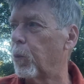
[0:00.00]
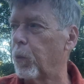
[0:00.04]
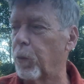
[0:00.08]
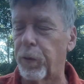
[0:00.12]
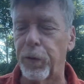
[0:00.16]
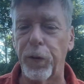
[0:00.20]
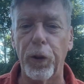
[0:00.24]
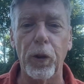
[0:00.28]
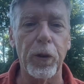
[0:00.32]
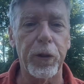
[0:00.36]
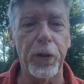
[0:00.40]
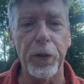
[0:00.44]

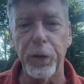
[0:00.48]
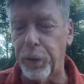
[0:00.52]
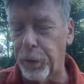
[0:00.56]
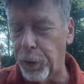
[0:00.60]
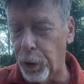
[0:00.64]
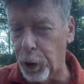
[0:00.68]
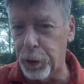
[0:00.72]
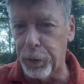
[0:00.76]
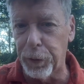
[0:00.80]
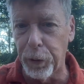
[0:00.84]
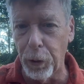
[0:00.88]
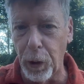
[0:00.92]

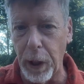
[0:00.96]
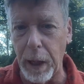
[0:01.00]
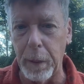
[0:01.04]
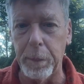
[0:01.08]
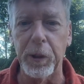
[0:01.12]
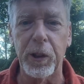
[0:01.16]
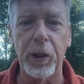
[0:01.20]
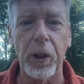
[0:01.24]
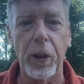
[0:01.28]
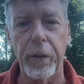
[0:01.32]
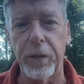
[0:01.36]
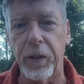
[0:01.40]
first full
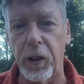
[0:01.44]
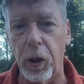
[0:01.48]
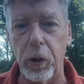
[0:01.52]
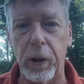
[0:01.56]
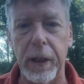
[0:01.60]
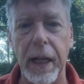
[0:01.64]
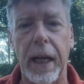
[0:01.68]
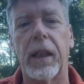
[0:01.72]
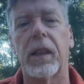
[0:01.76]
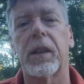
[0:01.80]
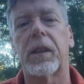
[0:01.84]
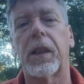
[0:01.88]
episode of
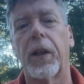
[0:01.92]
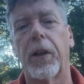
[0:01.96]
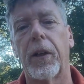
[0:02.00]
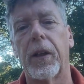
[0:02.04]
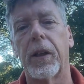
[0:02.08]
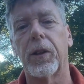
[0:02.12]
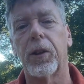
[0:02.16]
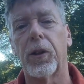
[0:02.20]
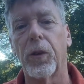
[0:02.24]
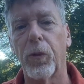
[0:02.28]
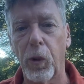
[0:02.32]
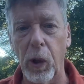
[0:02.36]

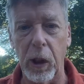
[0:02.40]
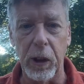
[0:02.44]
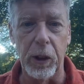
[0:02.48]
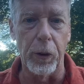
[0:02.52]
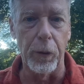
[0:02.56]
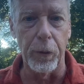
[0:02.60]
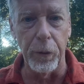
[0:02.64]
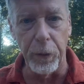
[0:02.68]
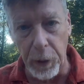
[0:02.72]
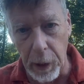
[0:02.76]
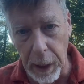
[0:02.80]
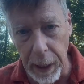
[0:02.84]
Totalitarians of
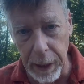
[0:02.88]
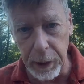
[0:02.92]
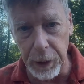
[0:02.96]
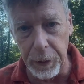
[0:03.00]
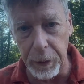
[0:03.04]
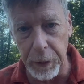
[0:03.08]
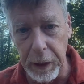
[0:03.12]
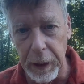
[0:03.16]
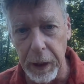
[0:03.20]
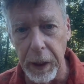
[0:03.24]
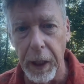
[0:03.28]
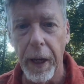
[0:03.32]
Western
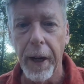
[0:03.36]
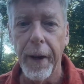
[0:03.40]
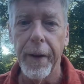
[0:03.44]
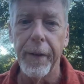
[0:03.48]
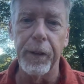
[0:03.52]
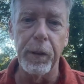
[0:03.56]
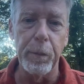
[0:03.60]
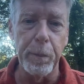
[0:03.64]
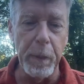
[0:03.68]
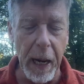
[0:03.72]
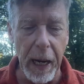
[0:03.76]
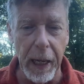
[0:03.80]
Philosophy.
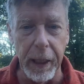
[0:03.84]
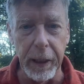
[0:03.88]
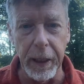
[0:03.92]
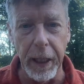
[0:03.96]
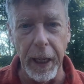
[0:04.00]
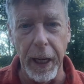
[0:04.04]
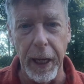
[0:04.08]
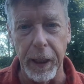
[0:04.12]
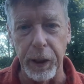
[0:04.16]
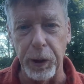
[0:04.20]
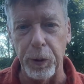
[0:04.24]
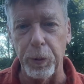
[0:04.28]
The
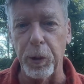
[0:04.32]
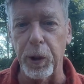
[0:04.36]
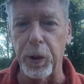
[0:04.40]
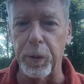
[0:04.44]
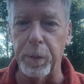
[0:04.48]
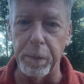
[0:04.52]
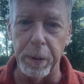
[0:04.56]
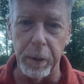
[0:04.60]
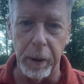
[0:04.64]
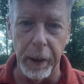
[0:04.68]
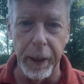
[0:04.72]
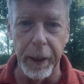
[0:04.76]
podcast was
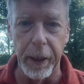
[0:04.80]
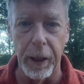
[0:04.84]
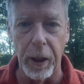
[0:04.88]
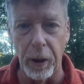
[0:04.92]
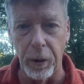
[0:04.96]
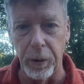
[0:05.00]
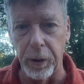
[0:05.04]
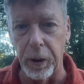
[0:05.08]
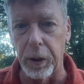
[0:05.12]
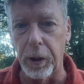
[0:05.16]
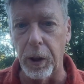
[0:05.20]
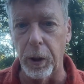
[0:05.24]

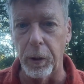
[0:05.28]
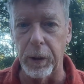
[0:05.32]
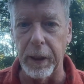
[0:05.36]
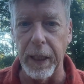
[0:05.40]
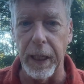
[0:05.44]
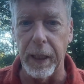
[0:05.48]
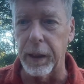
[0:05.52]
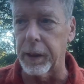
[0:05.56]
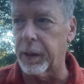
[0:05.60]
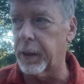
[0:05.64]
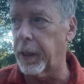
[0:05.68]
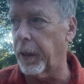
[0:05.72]
Plato, the
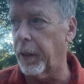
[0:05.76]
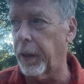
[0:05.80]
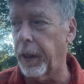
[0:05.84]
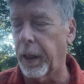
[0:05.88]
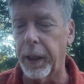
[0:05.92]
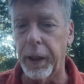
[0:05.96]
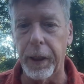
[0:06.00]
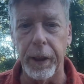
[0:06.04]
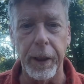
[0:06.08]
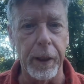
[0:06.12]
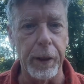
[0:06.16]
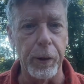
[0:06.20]

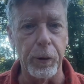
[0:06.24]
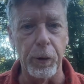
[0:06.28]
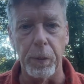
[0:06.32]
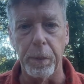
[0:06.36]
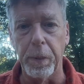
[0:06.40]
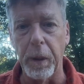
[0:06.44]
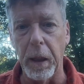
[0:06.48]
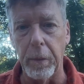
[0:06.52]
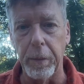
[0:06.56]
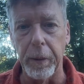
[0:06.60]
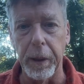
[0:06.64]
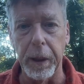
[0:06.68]
Totalitarian in the
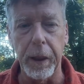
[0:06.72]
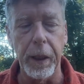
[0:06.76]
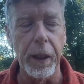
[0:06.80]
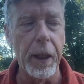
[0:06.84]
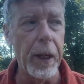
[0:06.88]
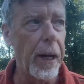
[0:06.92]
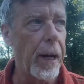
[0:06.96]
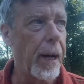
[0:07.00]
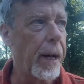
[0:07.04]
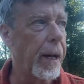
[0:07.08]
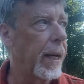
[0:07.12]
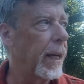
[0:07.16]
Republic.
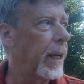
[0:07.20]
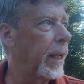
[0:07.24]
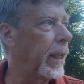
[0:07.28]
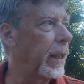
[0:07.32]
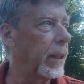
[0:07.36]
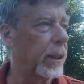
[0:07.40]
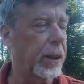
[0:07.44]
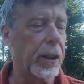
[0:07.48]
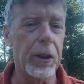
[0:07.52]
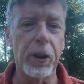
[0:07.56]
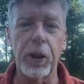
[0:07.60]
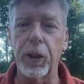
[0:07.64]

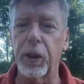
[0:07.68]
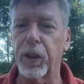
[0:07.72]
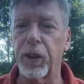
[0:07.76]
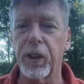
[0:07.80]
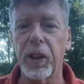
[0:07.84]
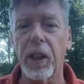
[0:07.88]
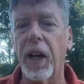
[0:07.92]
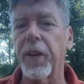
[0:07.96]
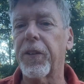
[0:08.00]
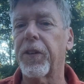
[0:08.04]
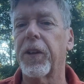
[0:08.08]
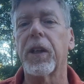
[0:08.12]

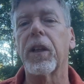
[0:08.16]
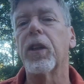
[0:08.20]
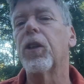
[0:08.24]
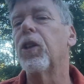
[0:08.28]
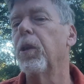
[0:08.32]
Nothing